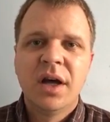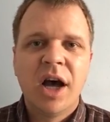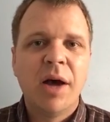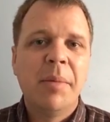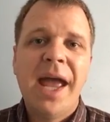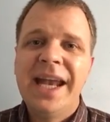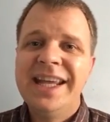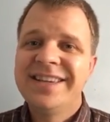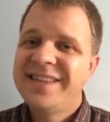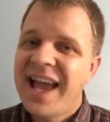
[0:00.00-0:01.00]
And
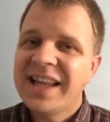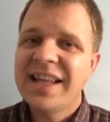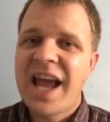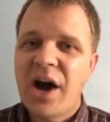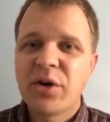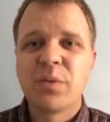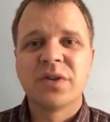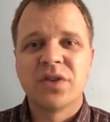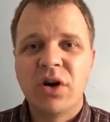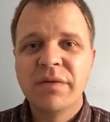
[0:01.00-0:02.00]
exactly how to
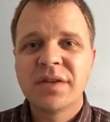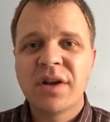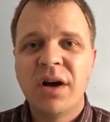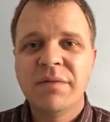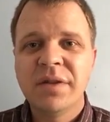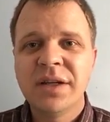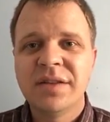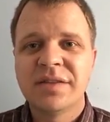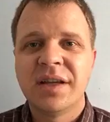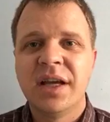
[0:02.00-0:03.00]
resolve this conflict,
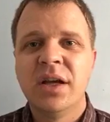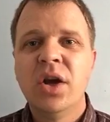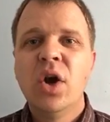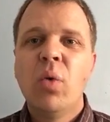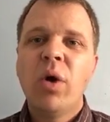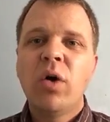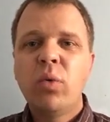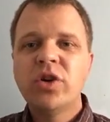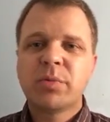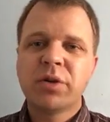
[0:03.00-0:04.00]
to say, well,
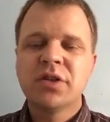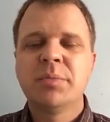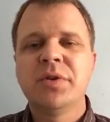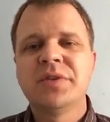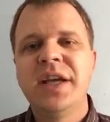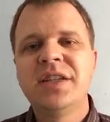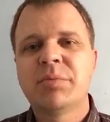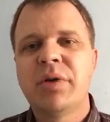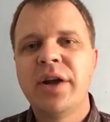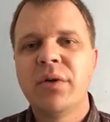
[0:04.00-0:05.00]
which principle takes
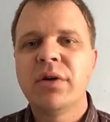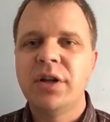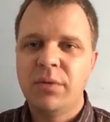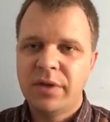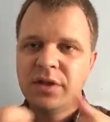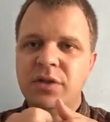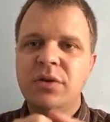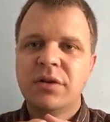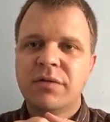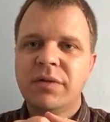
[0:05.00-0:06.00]
priority when the two
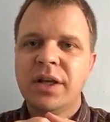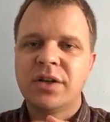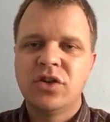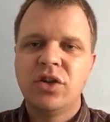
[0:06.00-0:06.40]
conflict?